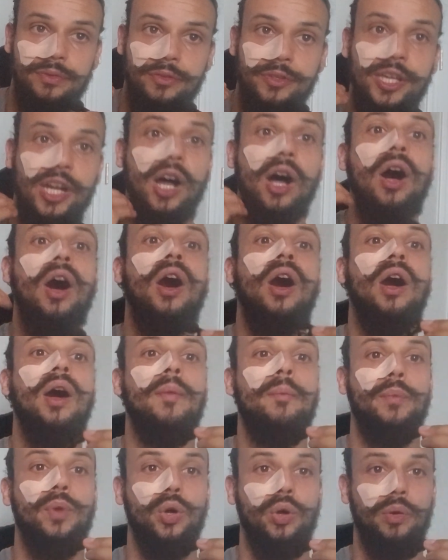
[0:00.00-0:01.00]
the awe
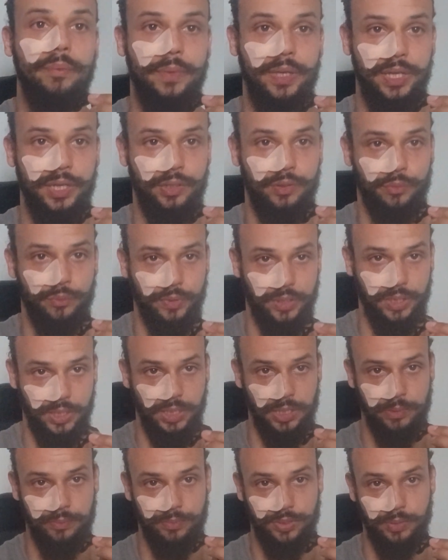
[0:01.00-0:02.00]
moment when it
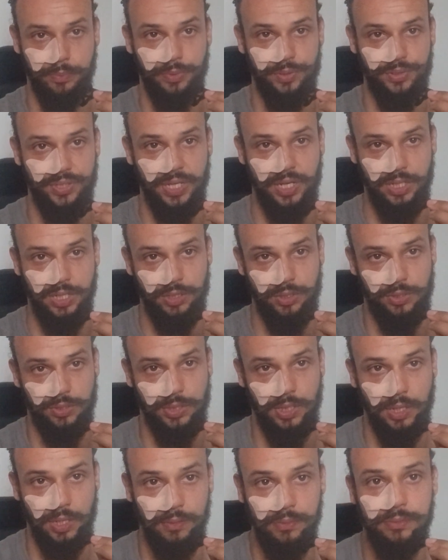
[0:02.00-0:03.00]
comes to presenting
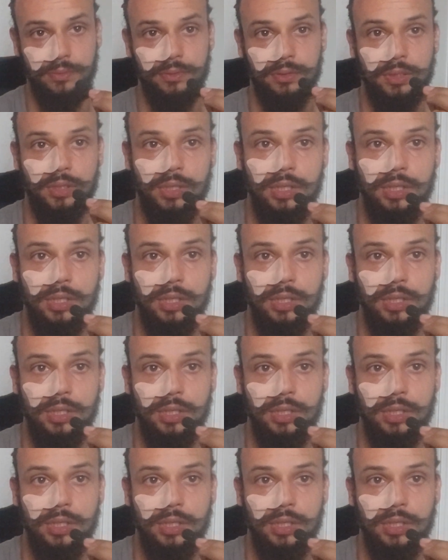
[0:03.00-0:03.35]
yourself.